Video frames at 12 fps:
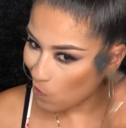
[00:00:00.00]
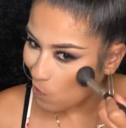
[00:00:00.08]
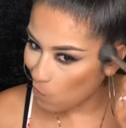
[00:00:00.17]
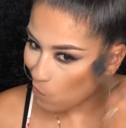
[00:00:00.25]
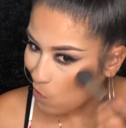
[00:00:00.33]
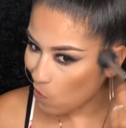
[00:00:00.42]

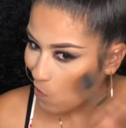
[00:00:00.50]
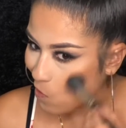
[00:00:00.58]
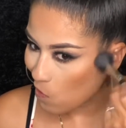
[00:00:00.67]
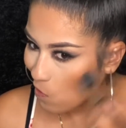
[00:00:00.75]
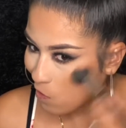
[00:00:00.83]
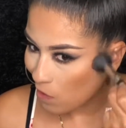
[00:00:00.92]
upward
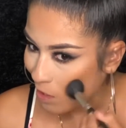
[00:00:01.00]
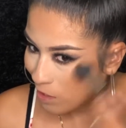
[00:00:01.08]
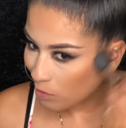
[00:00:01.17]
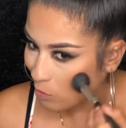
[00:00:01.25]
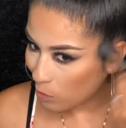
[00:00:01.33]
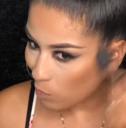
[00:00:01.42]

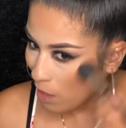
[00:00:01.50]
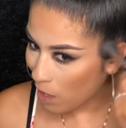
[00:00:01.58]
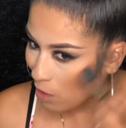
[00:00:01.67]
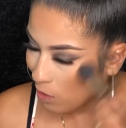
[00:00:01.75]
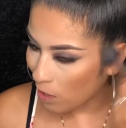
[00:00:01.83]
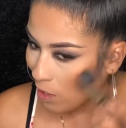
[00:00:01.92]
towards my
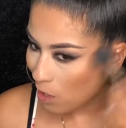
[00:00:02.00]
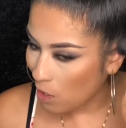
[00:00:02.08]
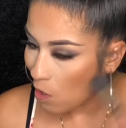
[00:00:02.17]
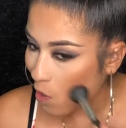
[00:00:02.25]
hairline.